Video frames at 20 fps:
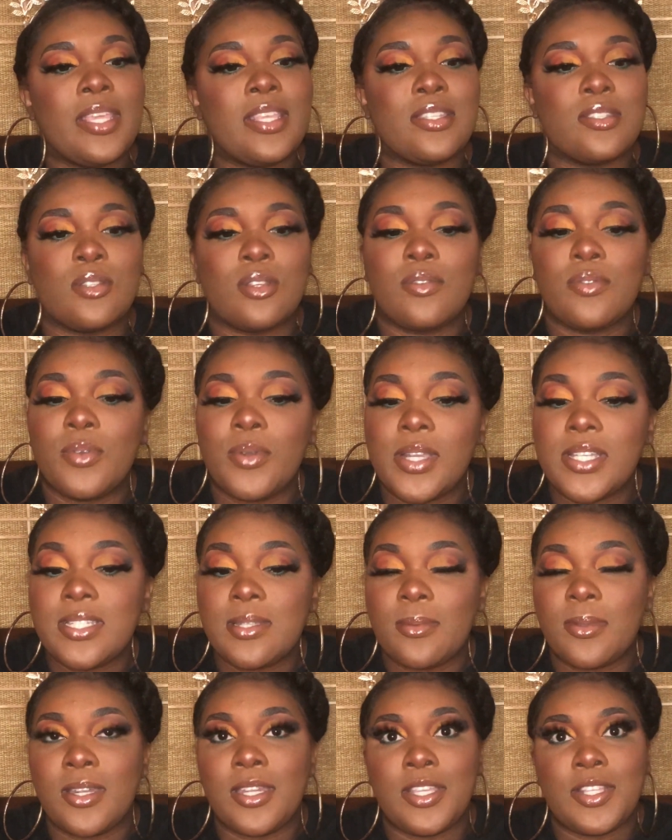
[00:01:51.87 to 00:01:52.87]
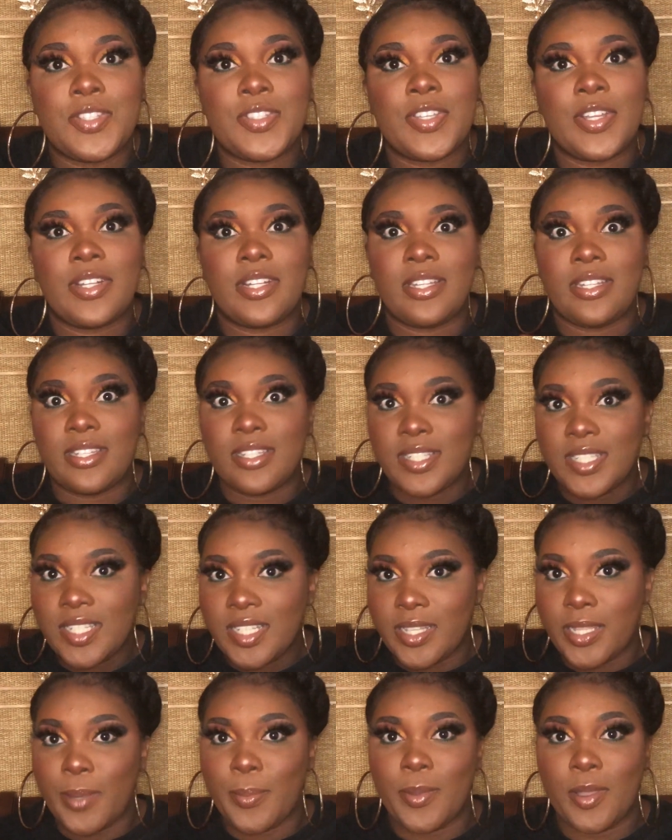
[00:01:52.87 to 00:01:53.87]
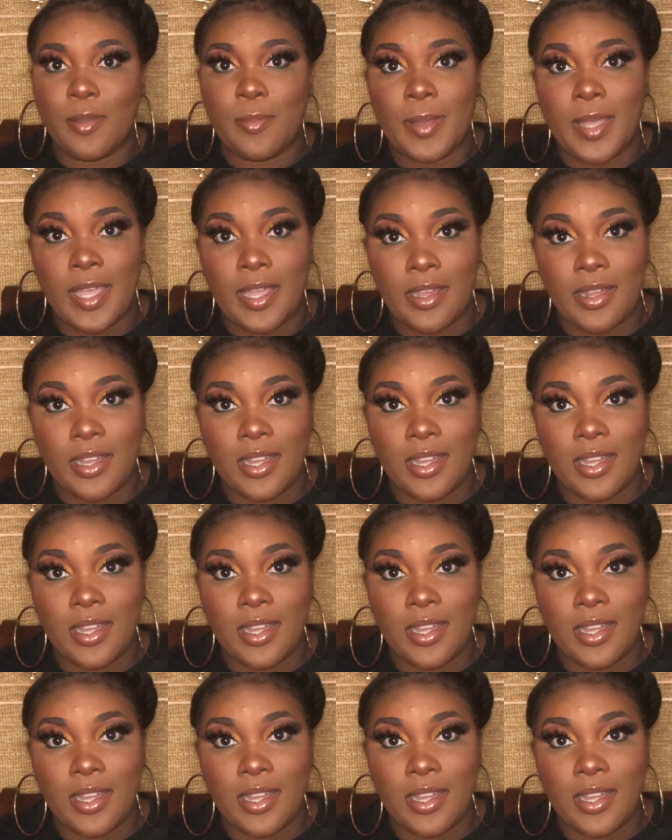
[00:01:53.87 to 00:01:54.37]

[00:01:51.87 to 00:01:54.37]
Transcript: So of course I'm going to insert a little clip about